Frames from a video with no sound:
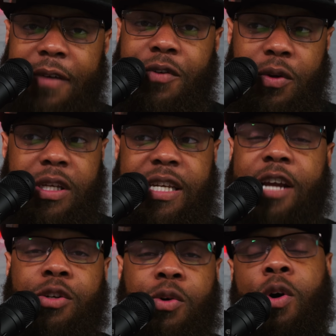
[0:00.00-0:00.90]
left on the
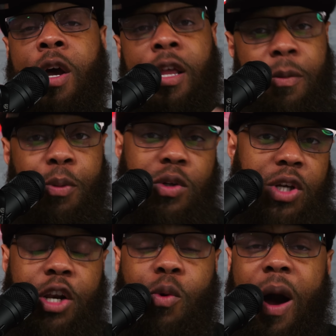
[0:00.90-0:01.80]
schedule. The Bulls
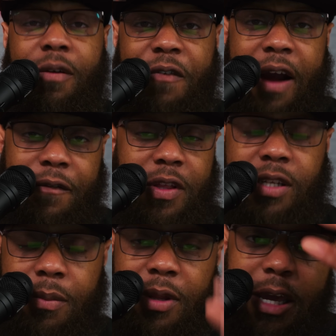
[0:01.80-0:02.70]
could qualify for the
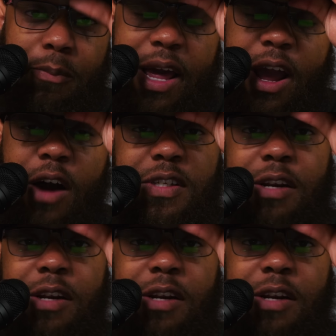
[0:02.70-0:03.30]
summer league playoffs,